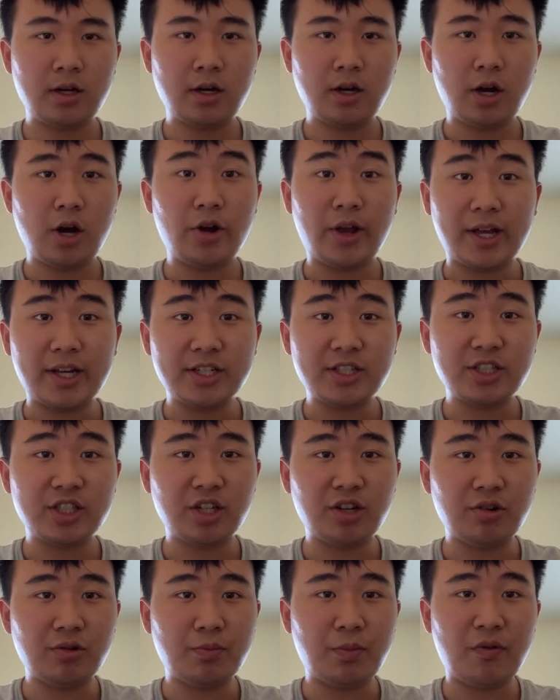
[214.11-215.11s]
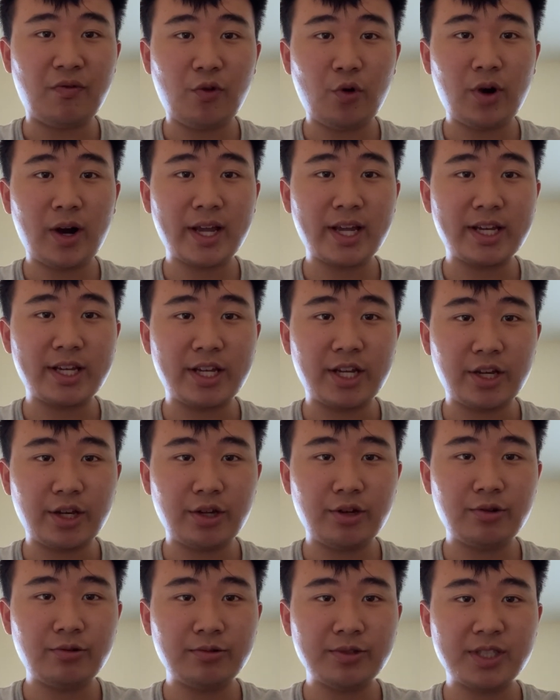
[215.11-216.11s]
Okay, so before I
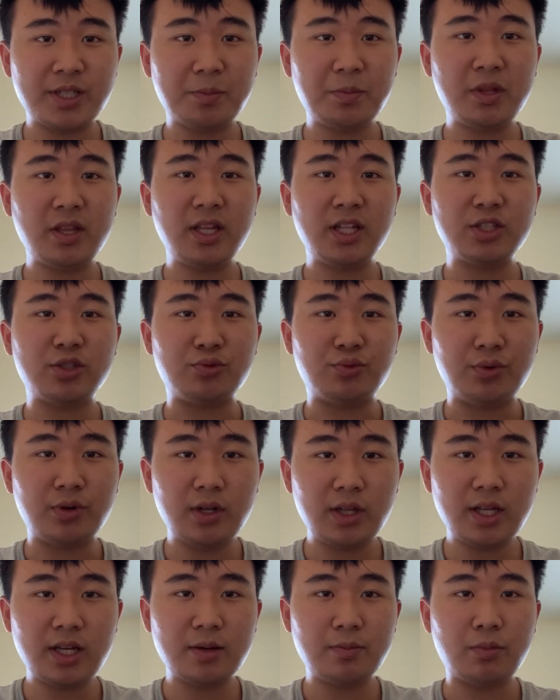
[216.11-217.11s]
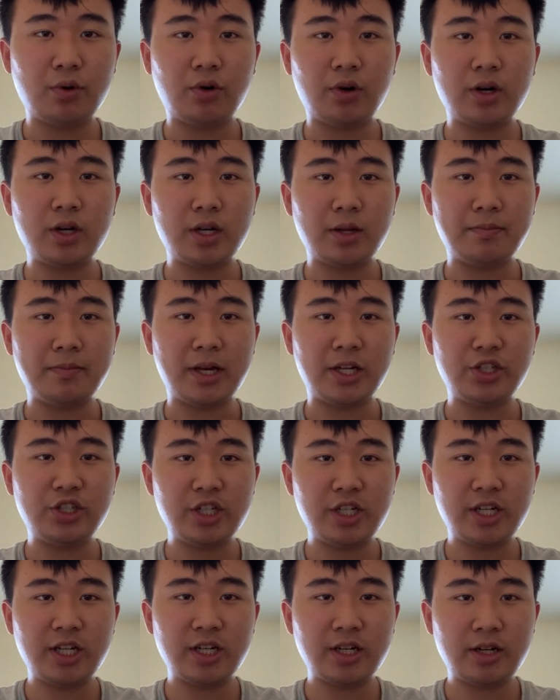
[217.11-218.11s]
continue, something that's really important to mention
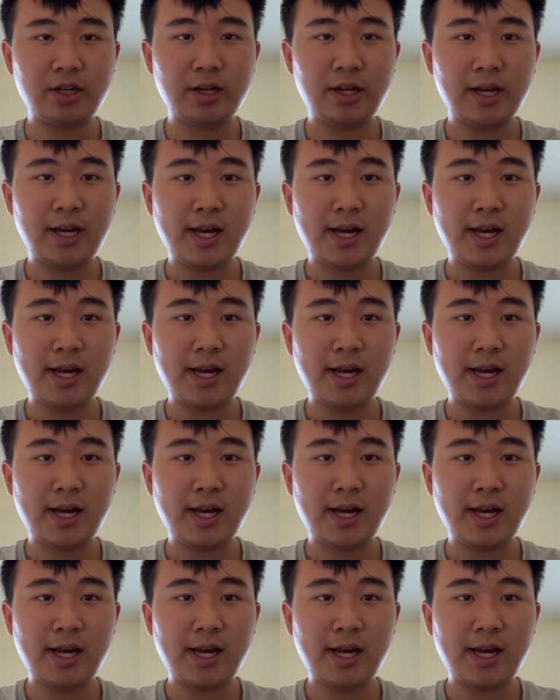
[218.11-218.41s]
here